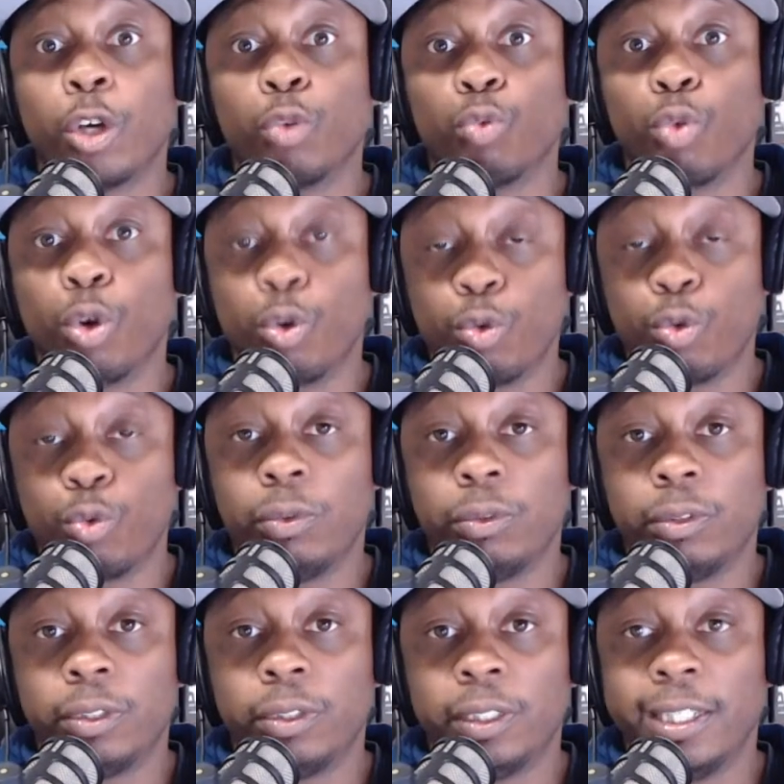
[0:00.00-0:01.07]
role.
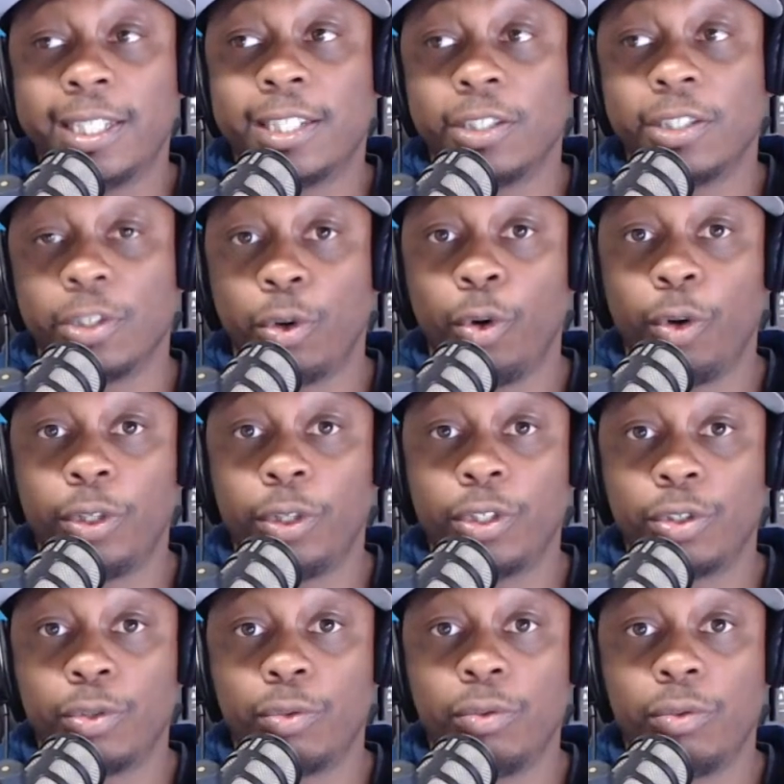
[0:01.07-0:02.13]
This is according
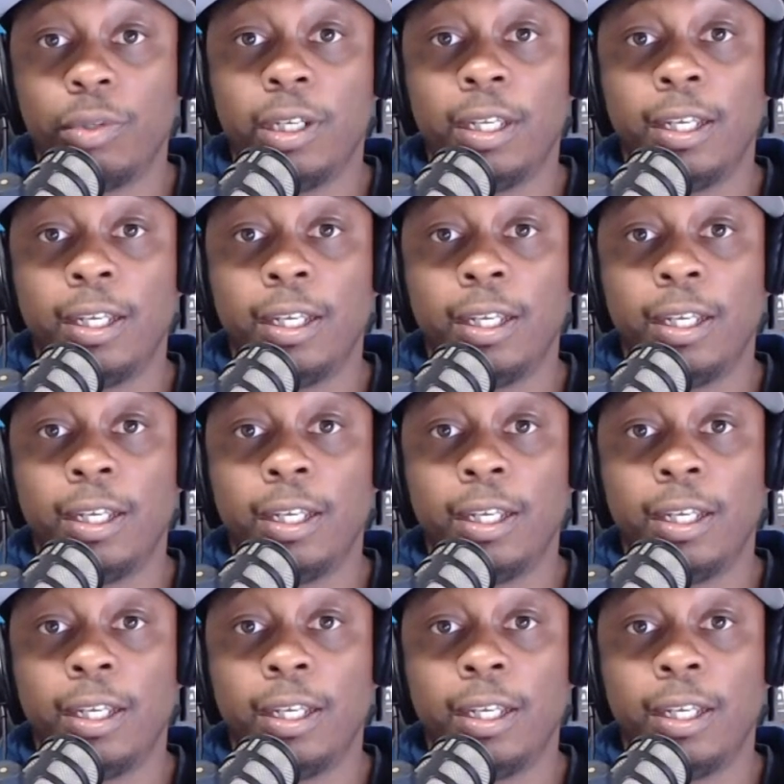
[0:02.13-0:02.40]
to